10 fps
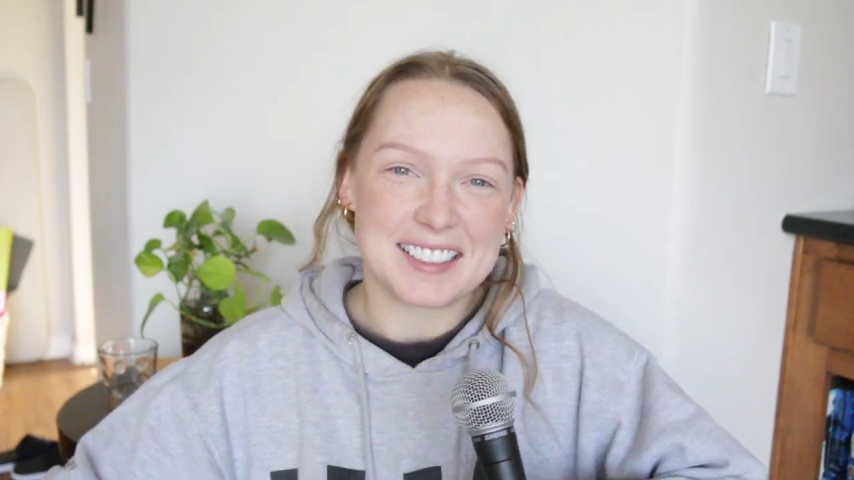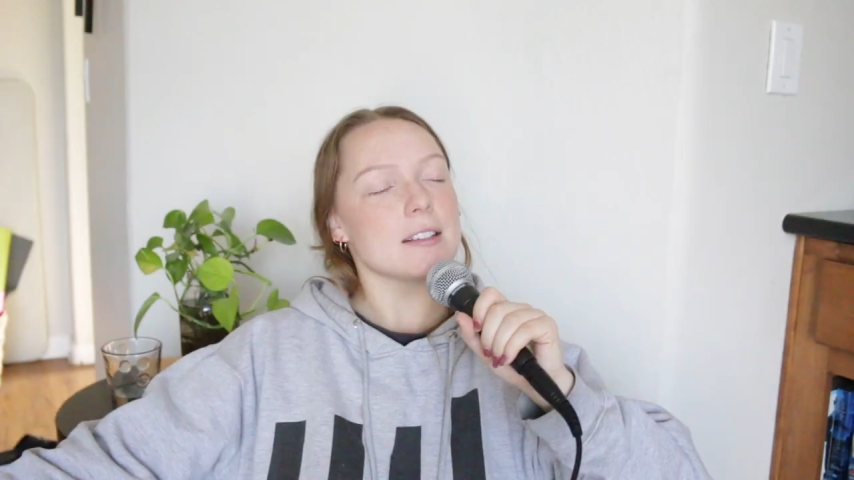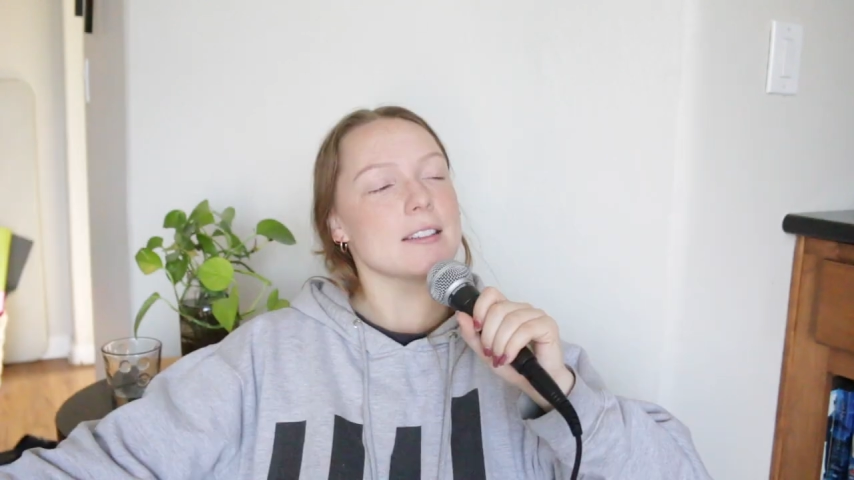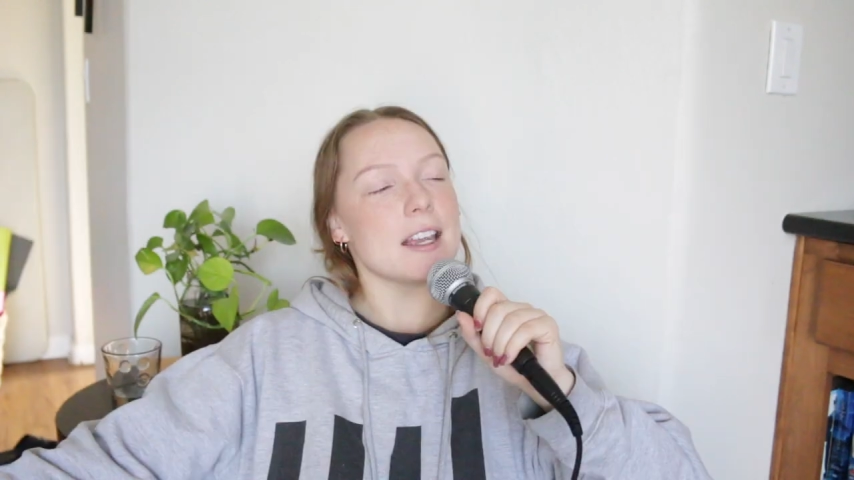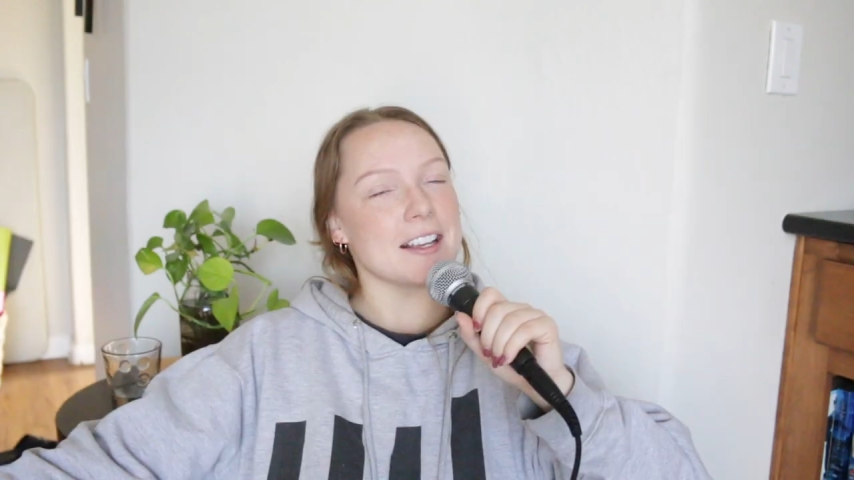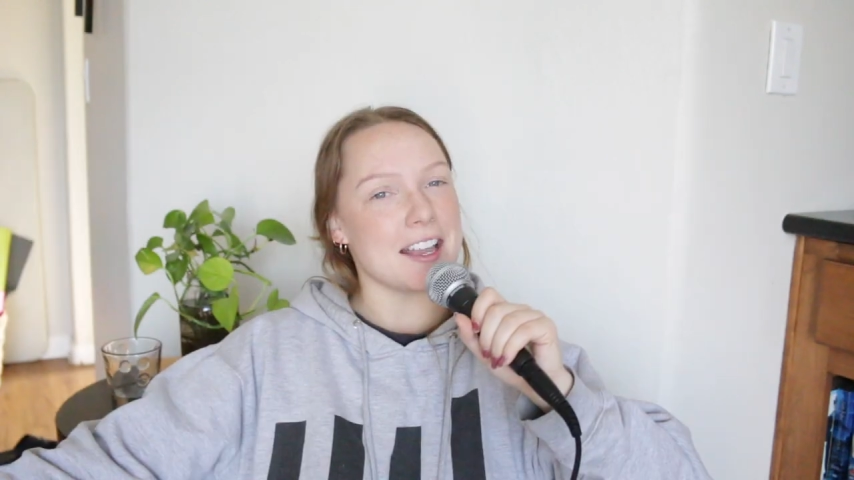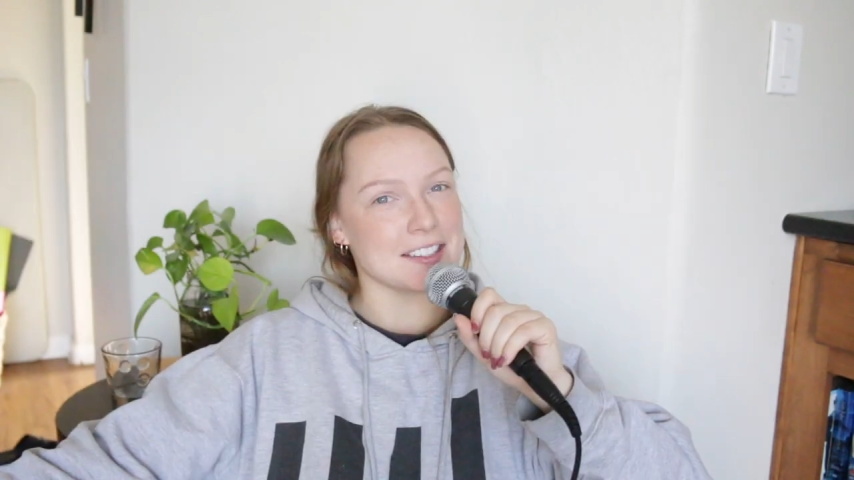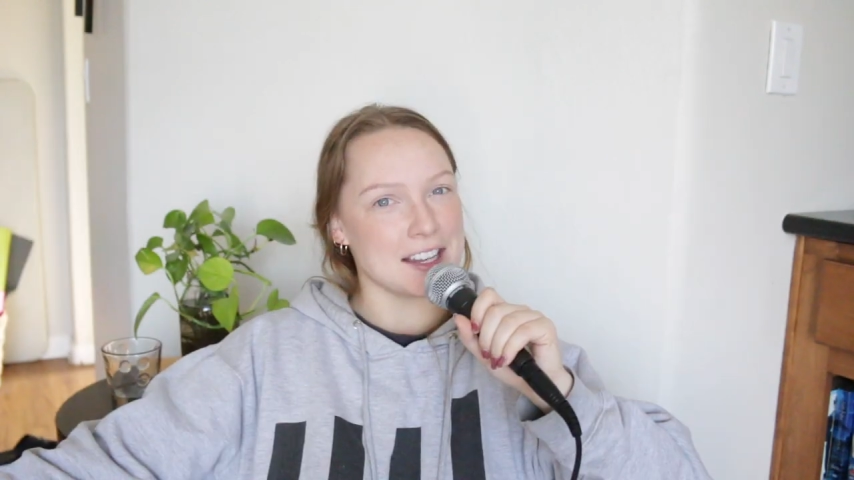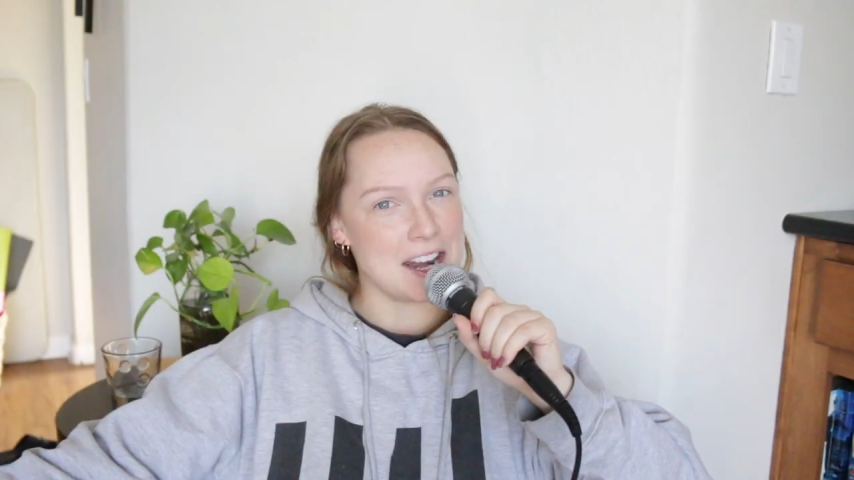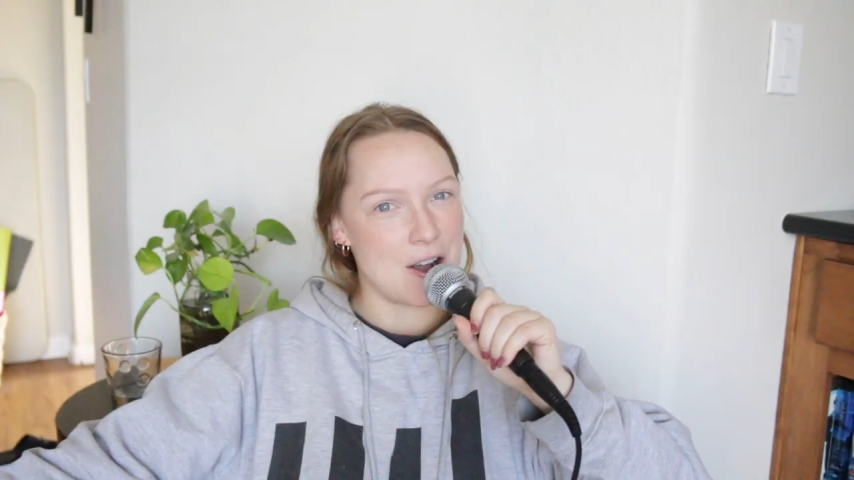Let's take a
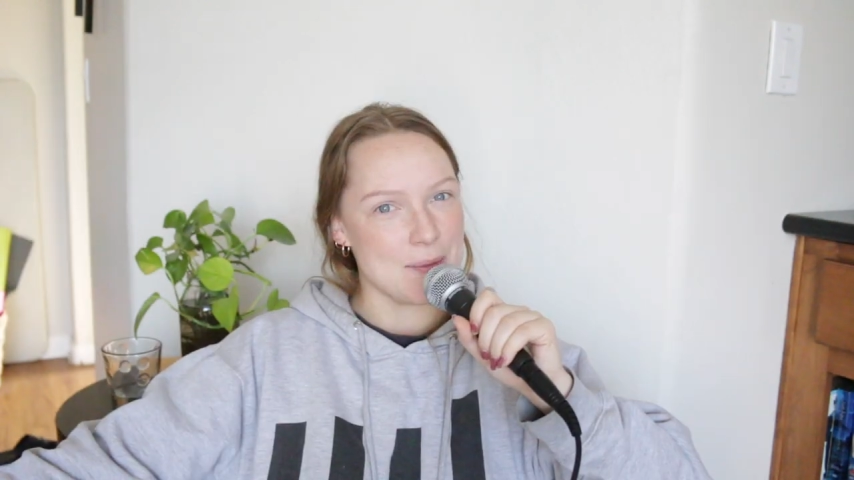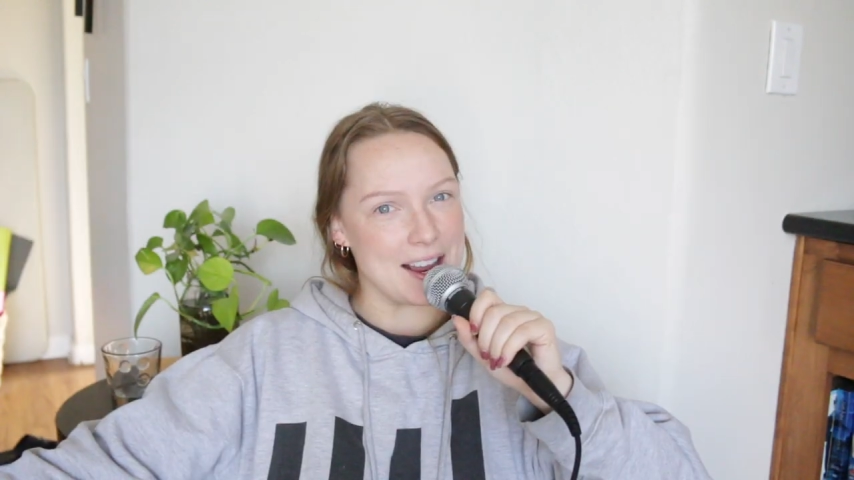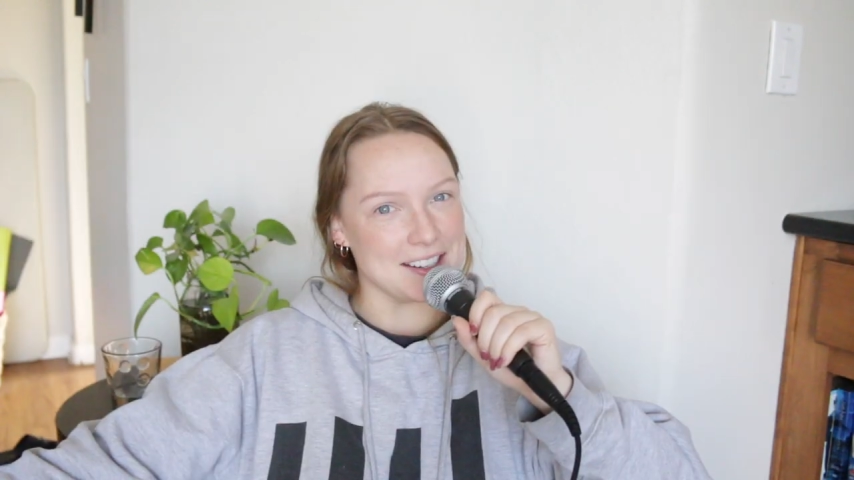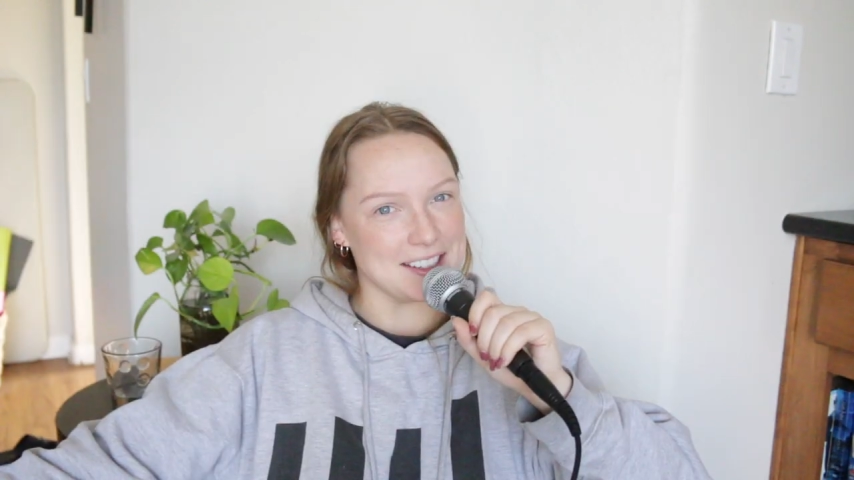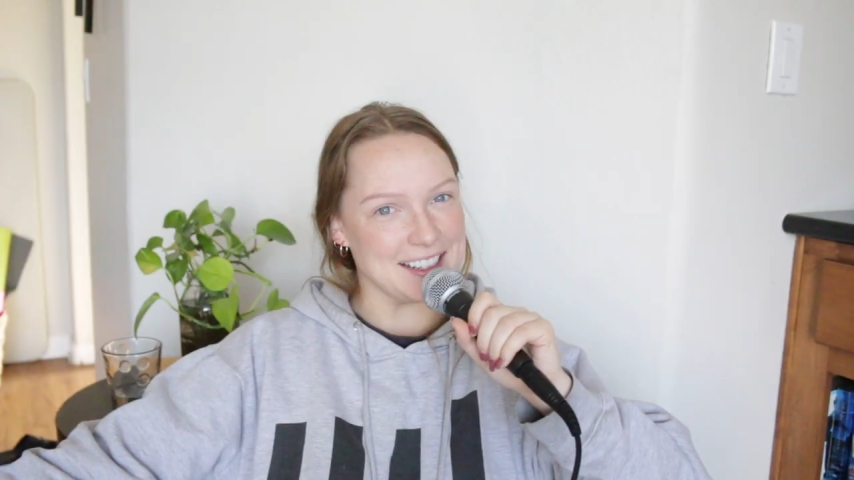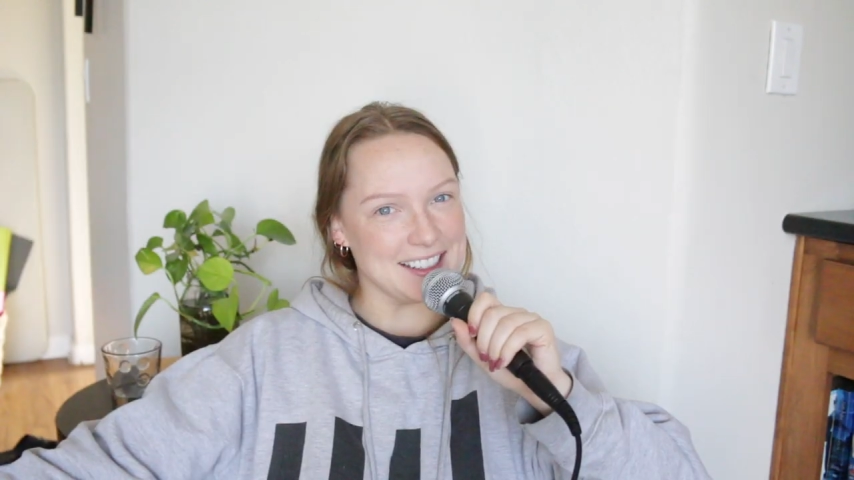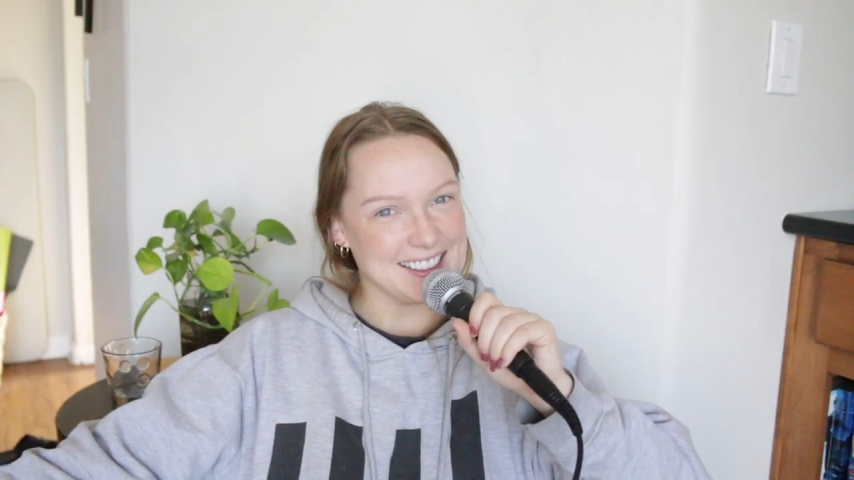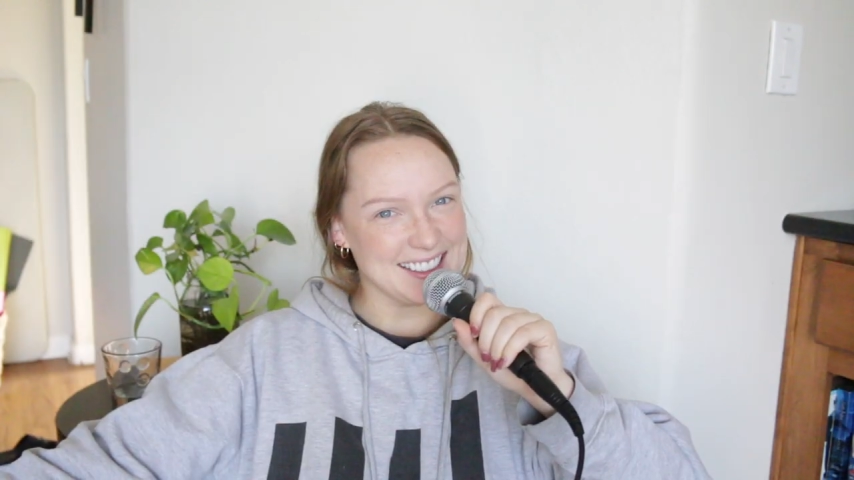guess on how I'm handling it.